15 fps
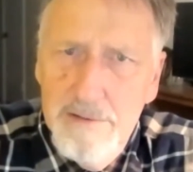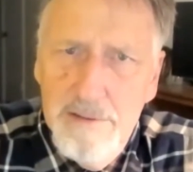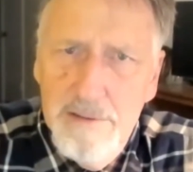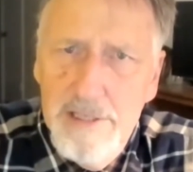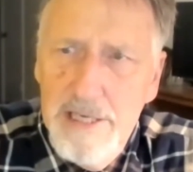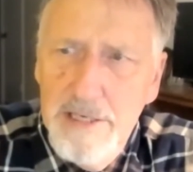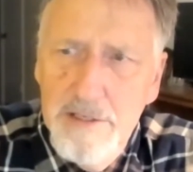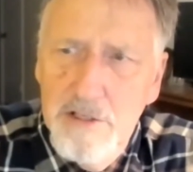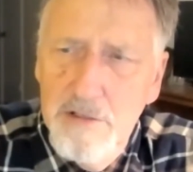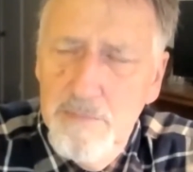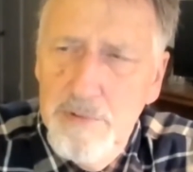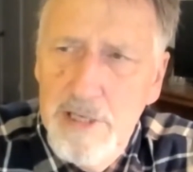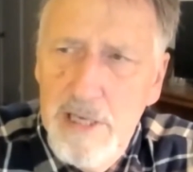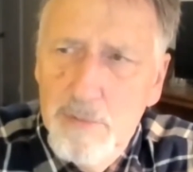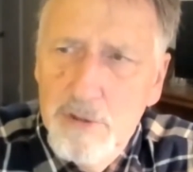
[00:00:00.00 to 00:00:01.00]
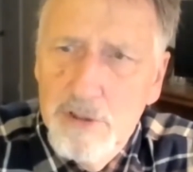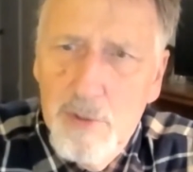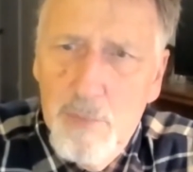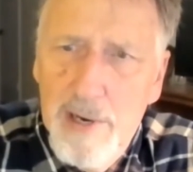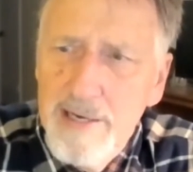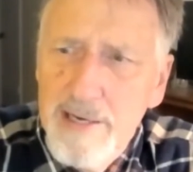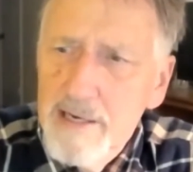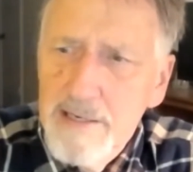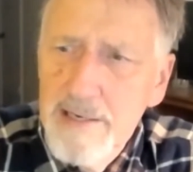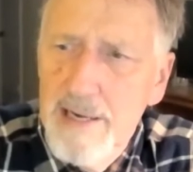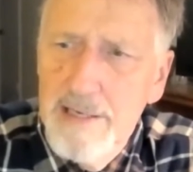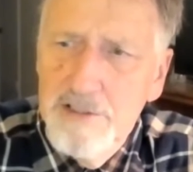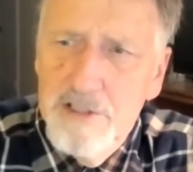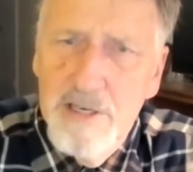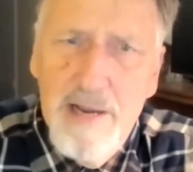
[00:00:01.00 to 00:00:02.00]
need to be able to
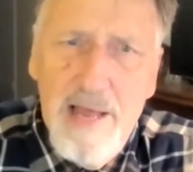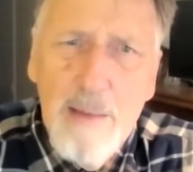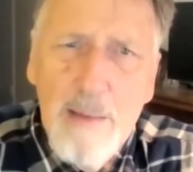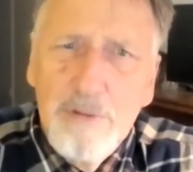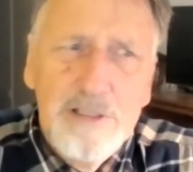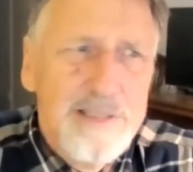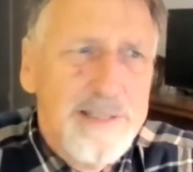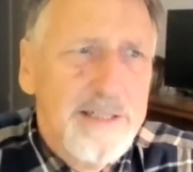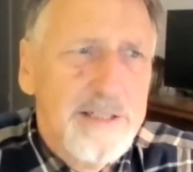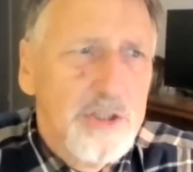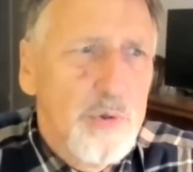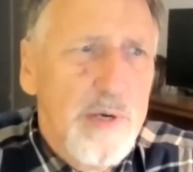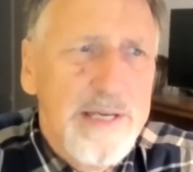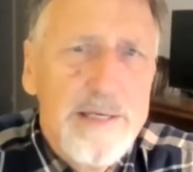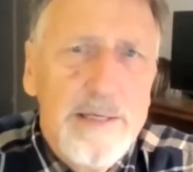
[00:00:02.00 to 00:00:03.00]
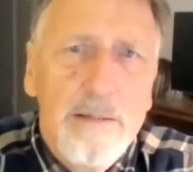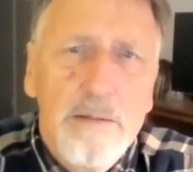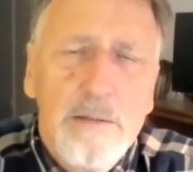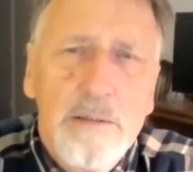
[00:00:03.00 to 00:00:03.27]
recognize an apple in a tree.